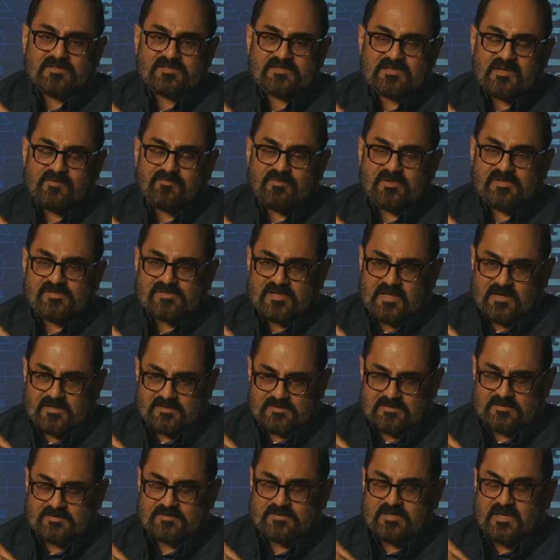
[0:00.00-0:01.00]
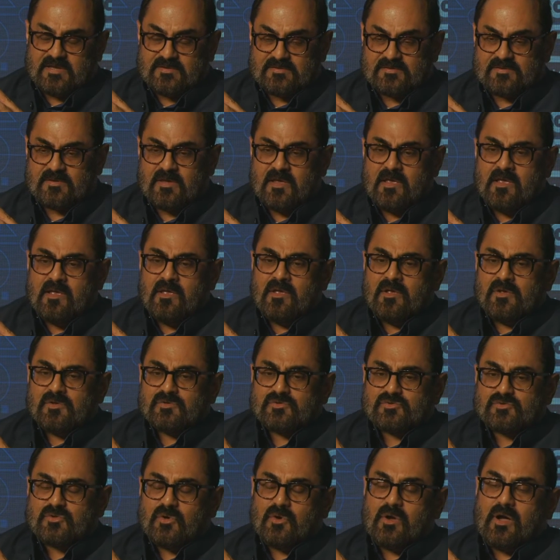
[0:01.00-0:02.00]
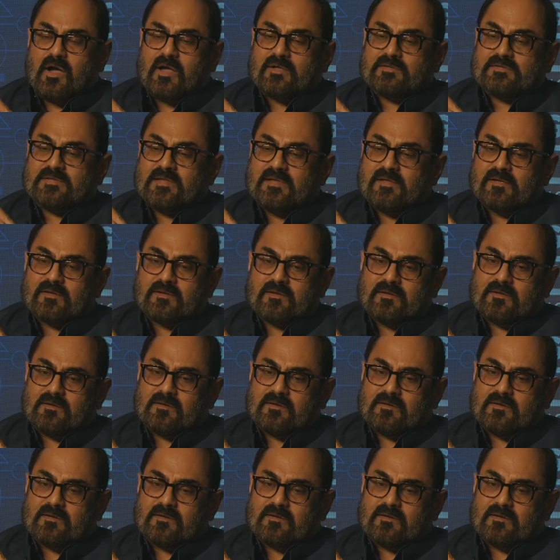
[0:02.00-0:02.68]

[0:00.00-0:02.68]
safety challenges. Yes. So I think